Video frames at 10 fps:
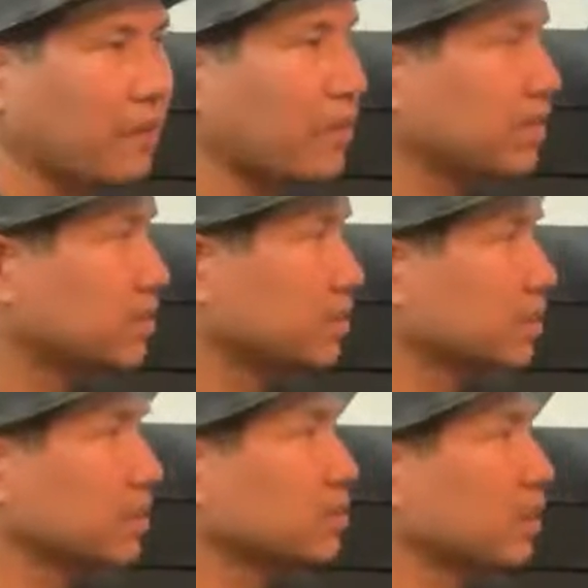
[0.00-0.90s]
had
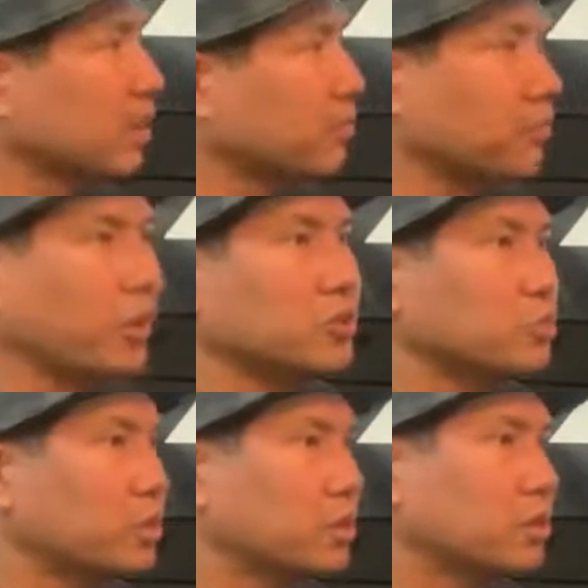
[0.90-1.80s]
success at
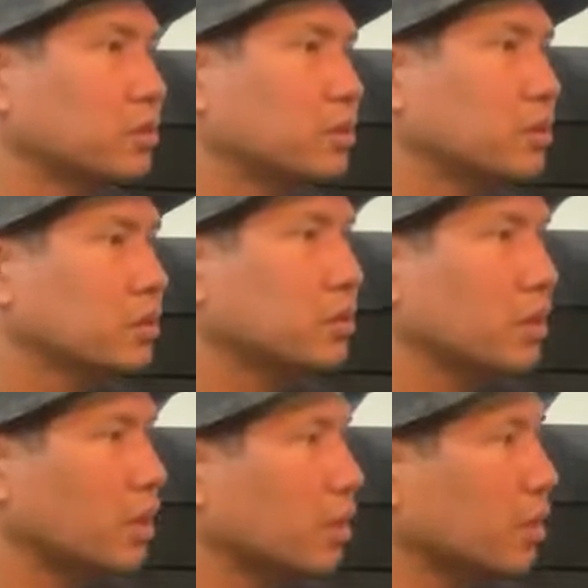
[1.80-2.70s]
Farnsworth
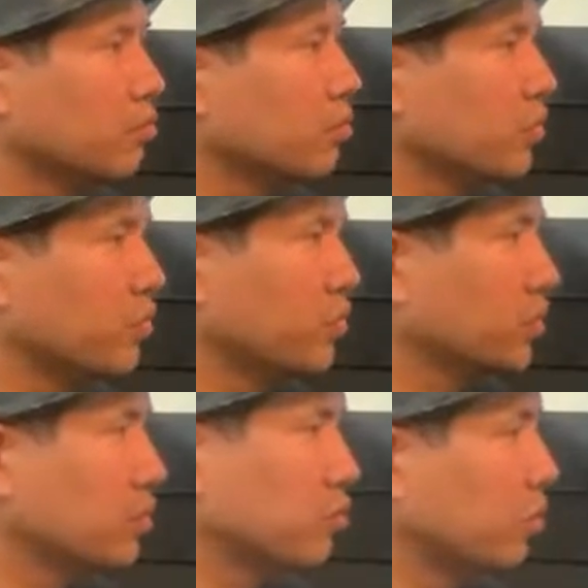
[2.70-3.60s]

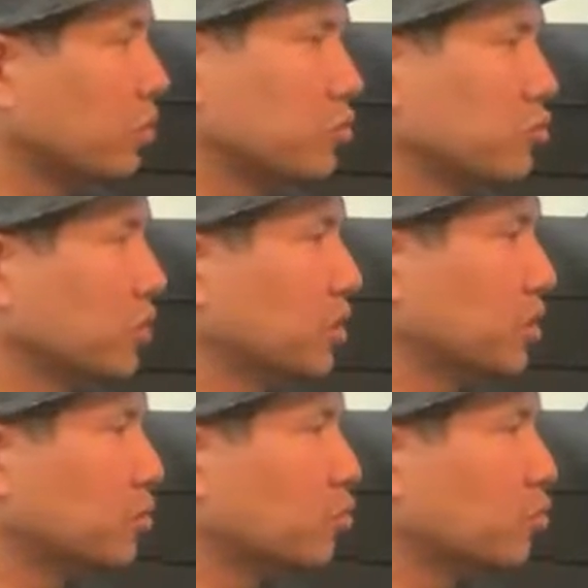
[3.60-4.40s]
fishing the vertical jig.